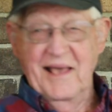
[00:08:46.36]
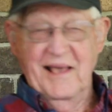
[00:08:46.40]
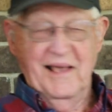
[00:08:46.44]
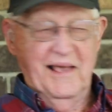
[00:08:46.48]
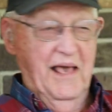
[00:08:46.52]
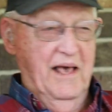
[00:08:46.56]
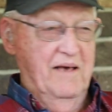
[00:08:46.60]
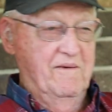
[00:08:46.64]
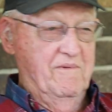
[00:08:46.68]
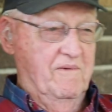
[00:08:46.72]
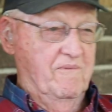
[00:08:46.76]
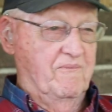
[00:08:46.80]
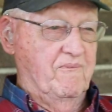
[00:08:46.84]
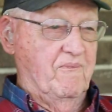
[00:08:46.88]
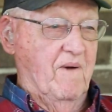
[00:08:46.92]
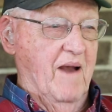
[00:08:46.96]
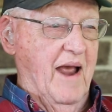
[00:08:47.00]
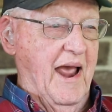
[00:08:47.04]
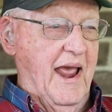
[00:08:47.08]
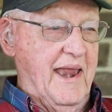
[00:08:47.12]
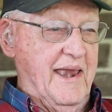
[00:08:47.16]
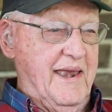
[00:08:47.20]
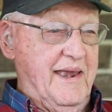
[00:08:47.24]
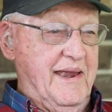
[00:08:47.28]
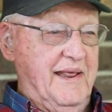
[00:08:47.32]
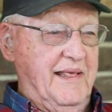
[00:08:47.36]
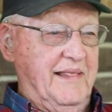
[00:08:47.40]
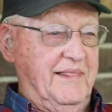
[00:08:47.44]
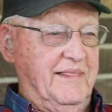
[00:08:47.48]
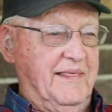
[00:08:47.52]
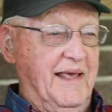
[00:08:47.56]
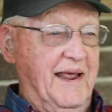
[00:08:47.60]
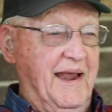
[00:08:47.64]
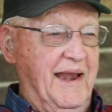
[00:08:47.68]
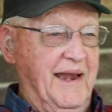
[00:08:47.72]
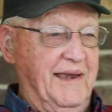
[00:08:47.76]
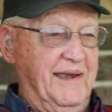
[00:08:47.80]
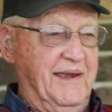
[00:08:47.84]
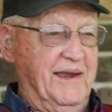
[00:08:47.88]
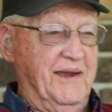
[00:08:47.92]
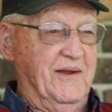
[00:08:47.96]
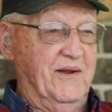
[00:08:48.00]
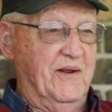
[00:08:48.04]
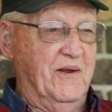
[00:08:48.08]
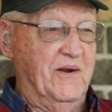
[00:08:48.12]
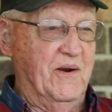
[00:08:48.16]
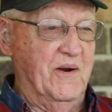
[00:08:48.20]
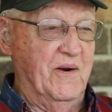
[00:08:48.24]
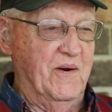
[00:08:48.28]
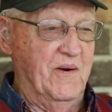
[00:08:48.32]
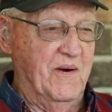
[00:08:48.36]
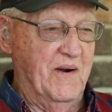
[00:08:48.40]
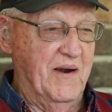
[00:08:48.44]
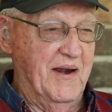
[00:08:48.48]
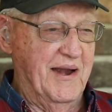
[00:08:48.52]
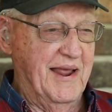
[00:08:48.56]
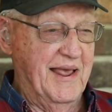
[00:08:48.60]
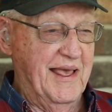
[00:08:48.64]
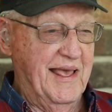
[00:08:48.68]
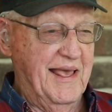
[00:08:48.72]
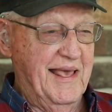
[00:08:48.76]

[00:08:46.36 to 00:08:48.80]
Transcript: a frightening thing to do.